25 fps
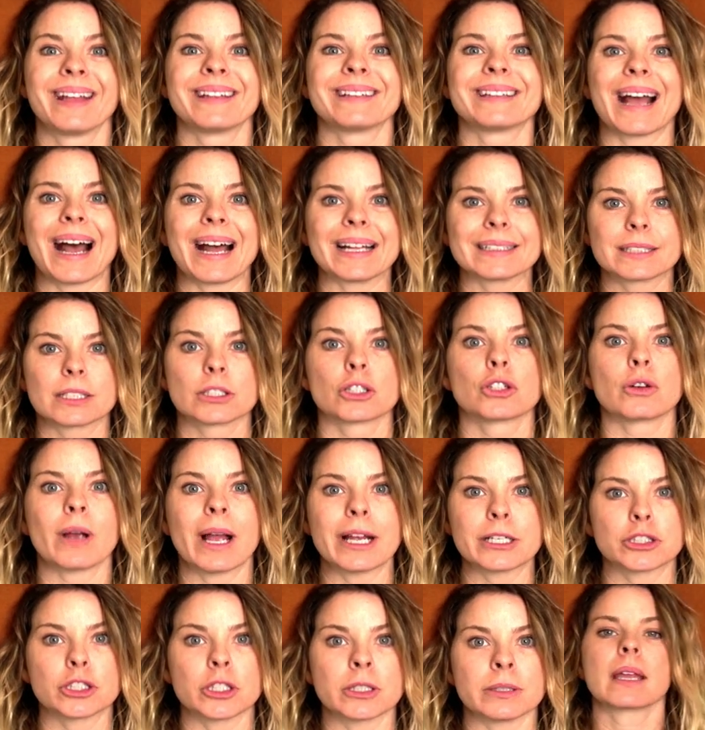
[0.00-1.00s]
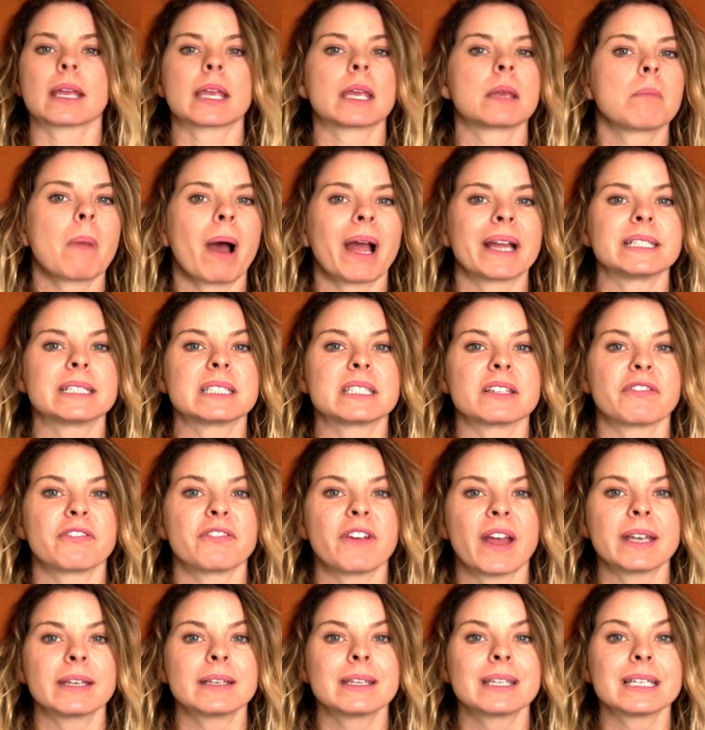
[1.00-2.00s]
That's aggression. He might
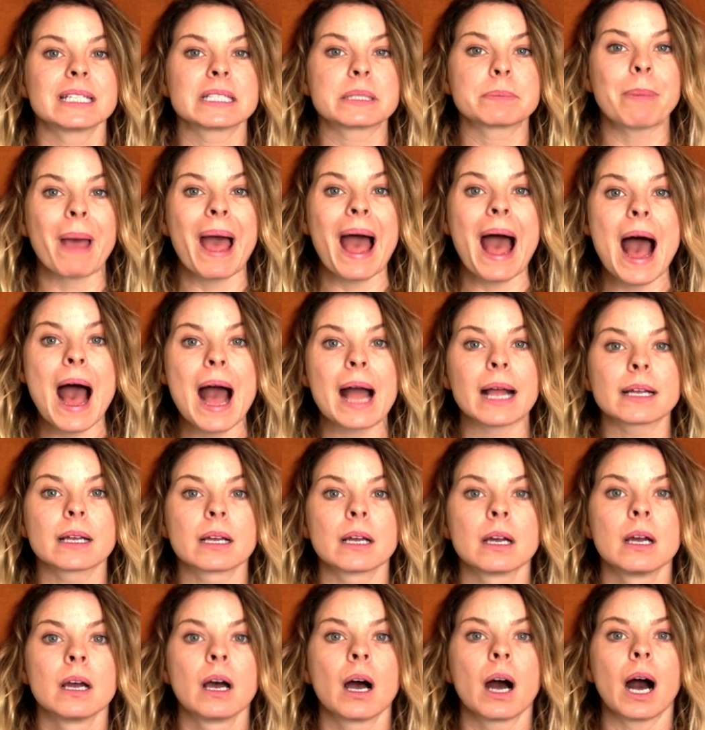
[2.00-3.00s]
defend his pack